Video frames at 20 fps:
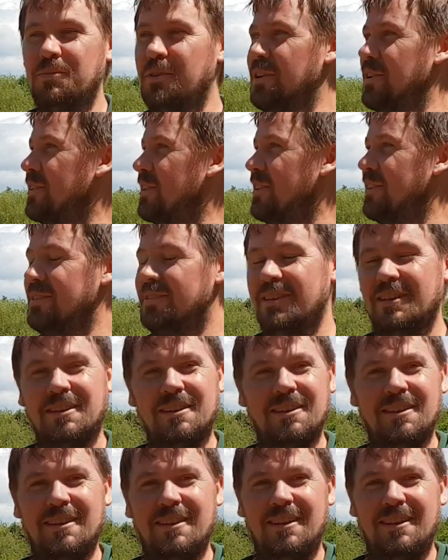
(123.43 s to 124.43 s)
bird
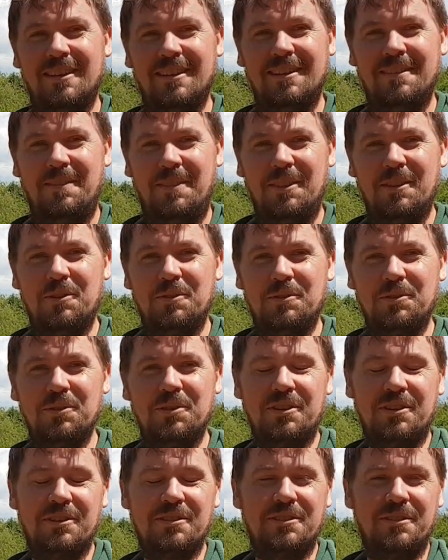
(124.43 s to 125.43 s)
hunting, all
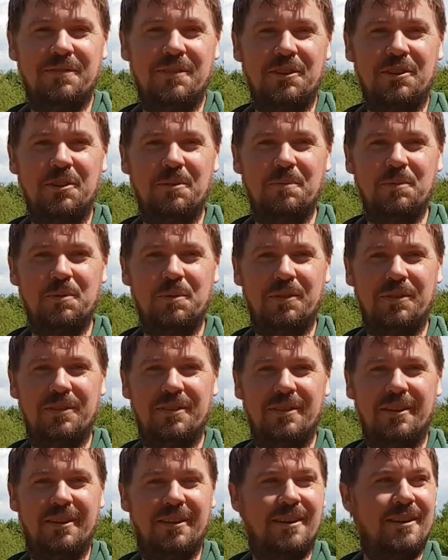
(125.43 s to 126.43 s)
the good stuff that comes
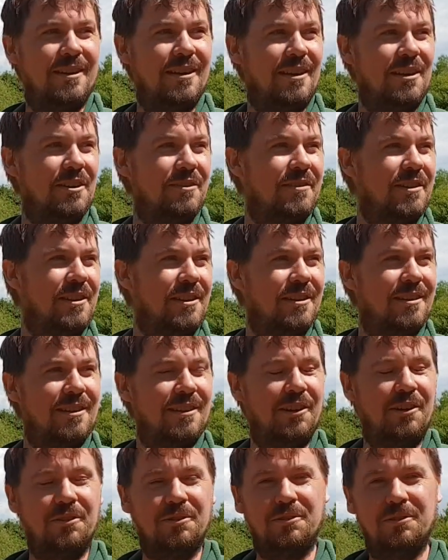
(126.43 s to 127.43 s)
with a lovely
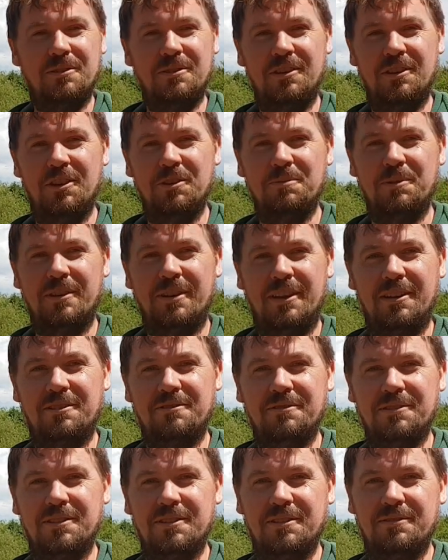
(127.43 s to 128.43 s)
local urban
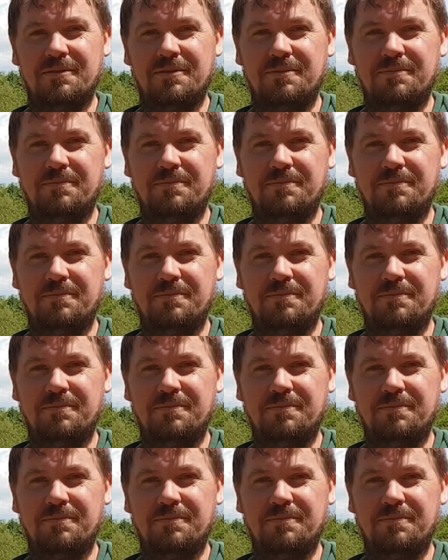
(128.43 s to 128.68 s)
nature reserve.